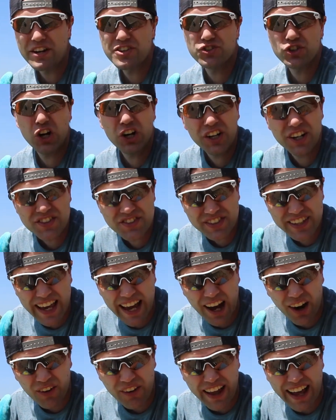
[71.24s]
Stardust
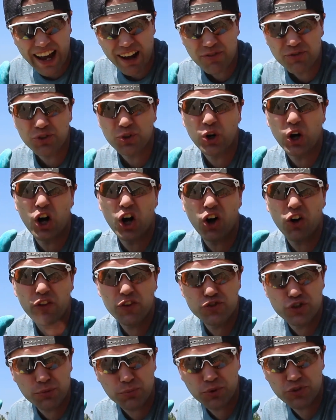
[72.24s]
count, after all the
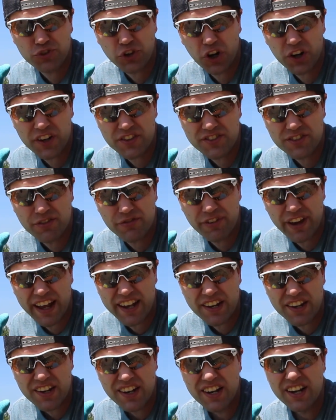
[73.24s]
Triple Stardust
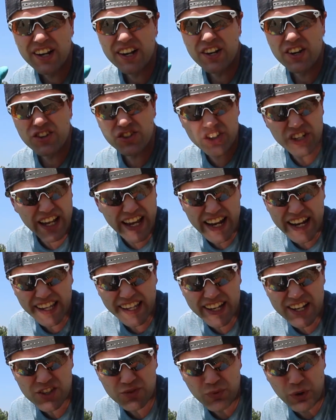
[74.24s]
event
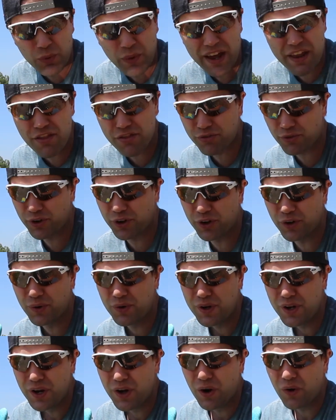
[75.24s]
shenanigans we went through,
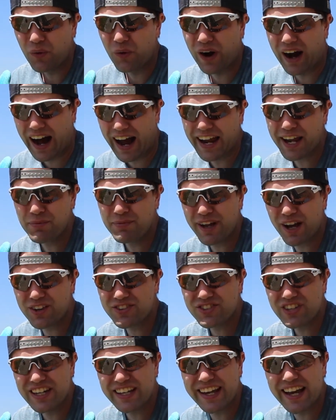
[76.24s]
I am now
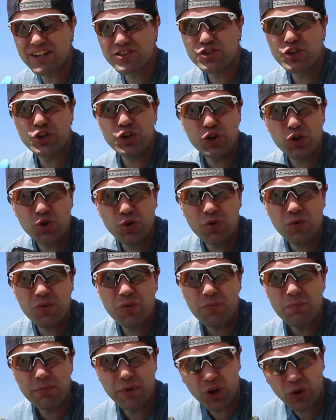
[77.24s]
sitting at
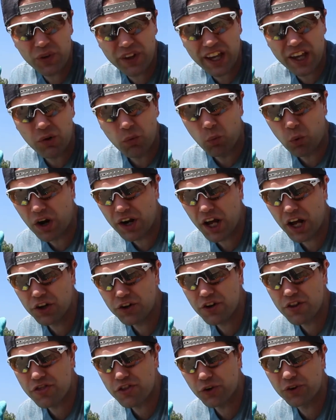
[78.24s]

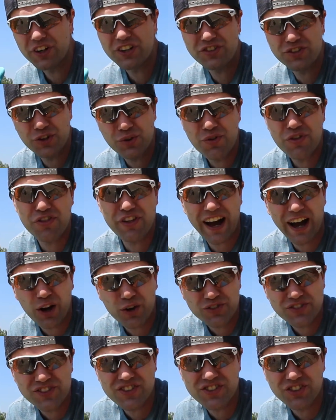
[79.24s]

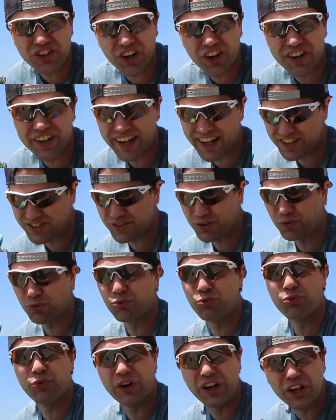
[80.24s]
2,132,000 Stardust.
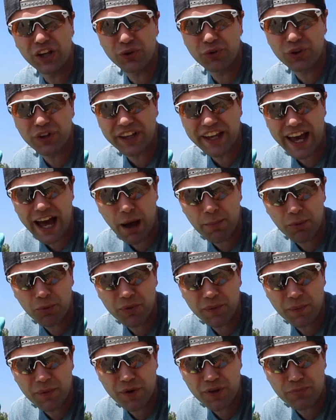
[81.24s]
Really happy
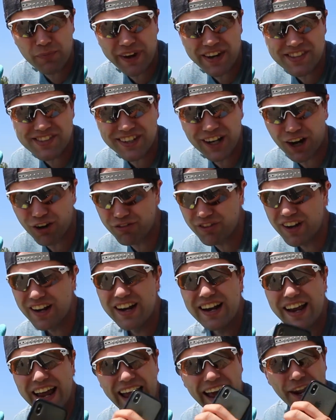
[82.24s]
with myself
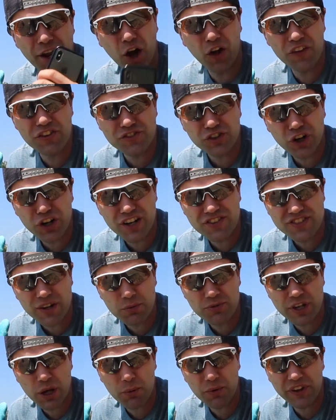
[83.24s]
and all the Stardust I
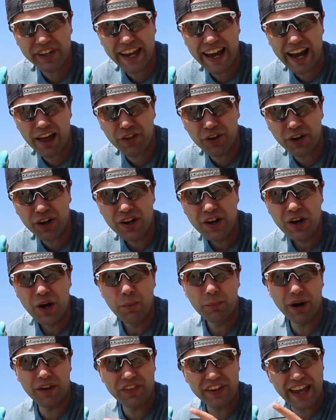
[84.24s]
was able to gather.
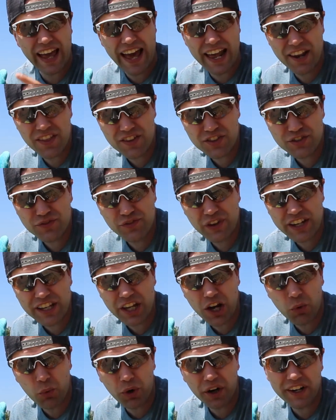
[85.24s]
But at the end of this
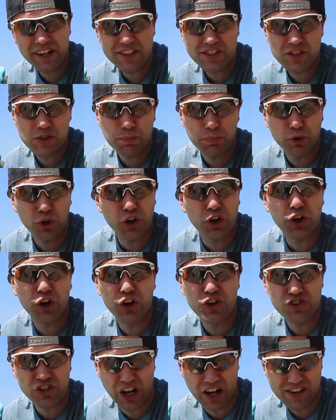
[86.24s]
video, we're gonna
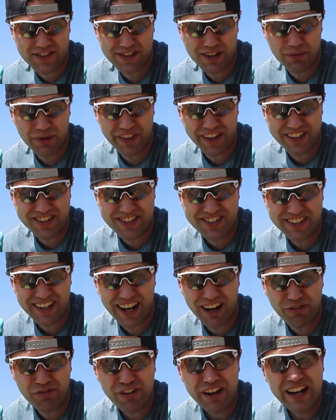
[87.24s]
splurge on some of this
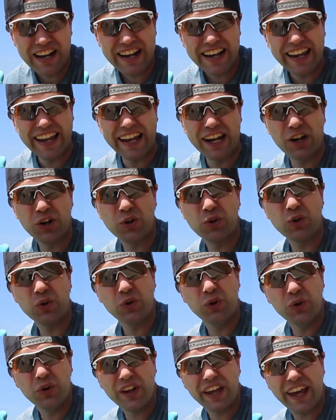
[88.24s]
stuff,
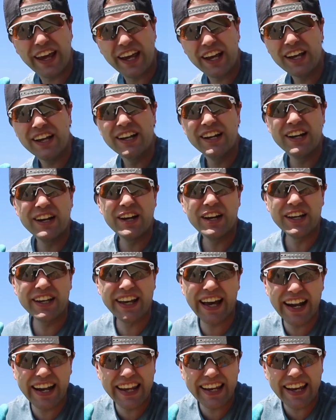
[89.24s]
including
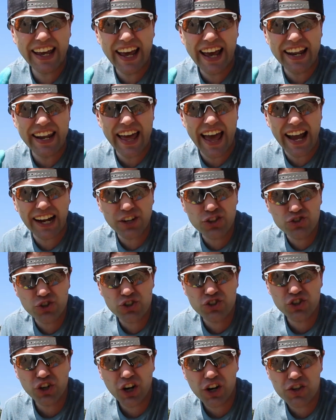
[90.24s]
getting an extra
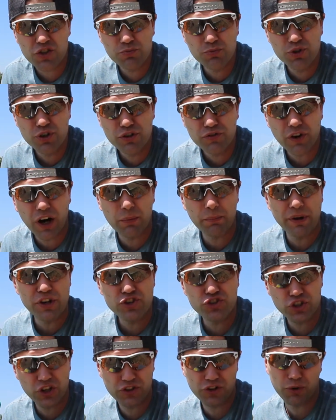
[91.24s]
charge move on my
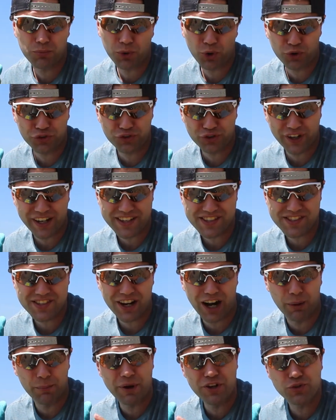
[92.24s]
Shundo Moltres.
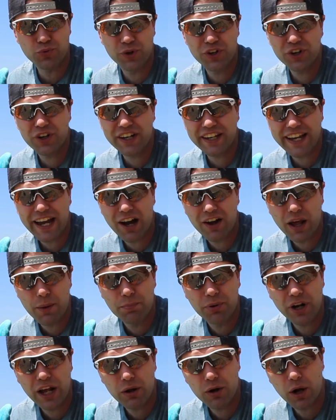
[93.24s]
On my Twitter account, I
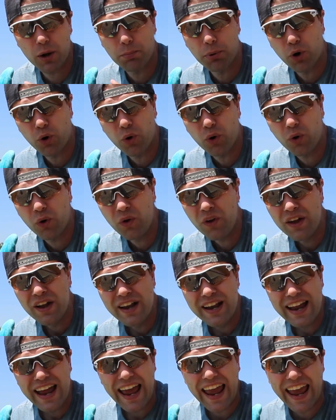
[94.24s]
put out a poll,
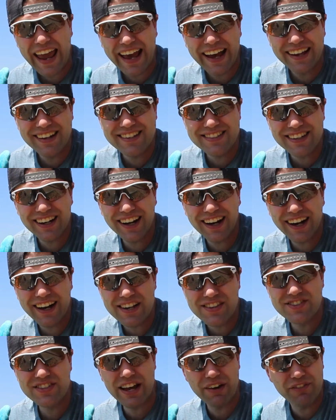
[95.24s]
and
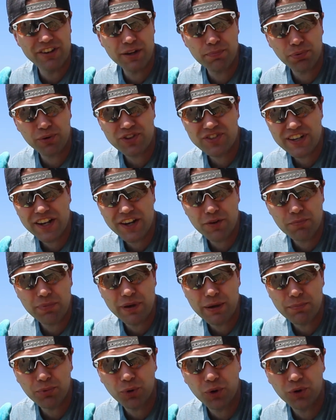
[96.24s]
70% of
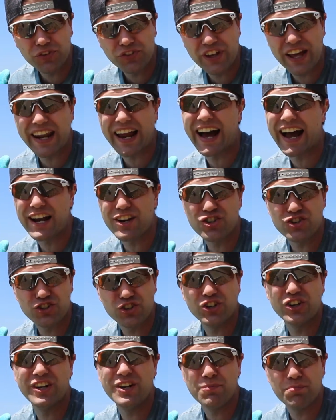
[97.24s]
people said I
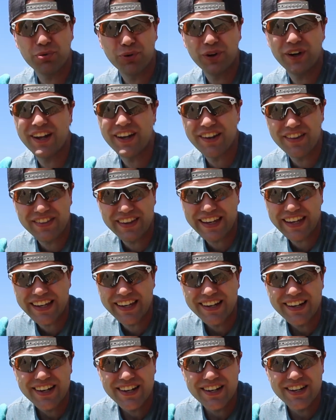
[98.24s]
should put the
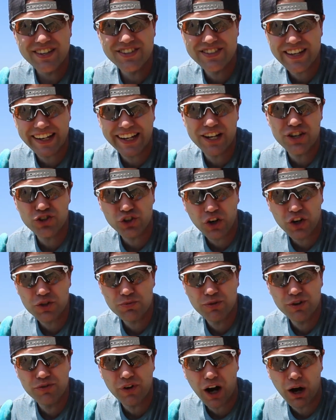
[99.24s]
second charge
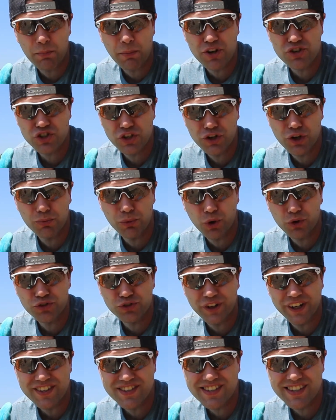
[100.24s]
move on my Shundo
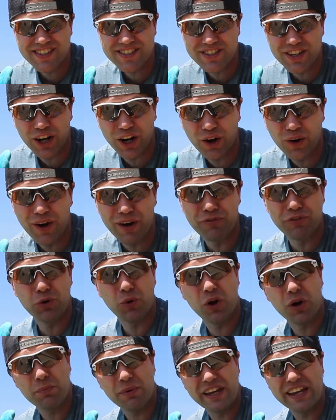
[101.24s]
Moltres. So if you
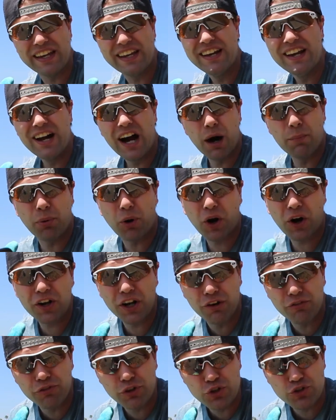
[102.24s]
want to be a part
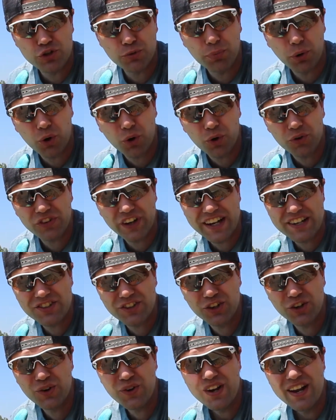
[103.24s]
of future polls I
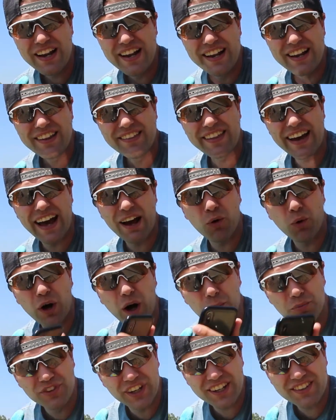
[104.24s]
do that will
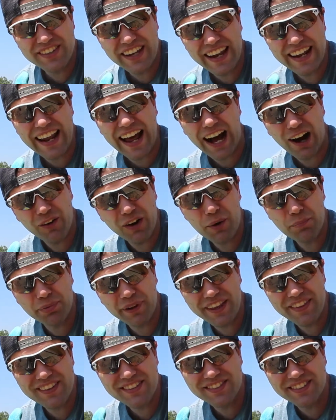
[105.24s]
help dictate how I
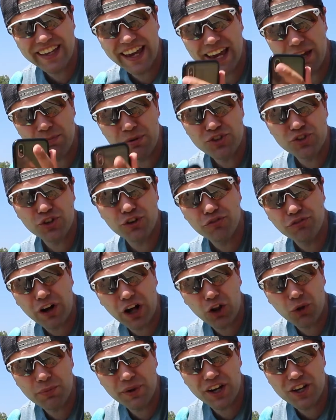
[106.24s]
play this game, be sure to
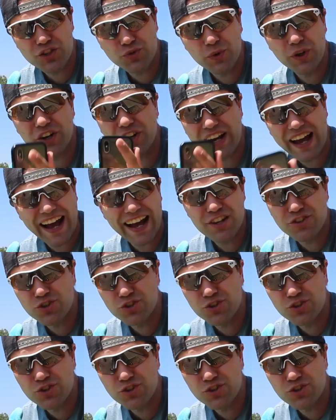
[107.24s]
follow me on Twitter at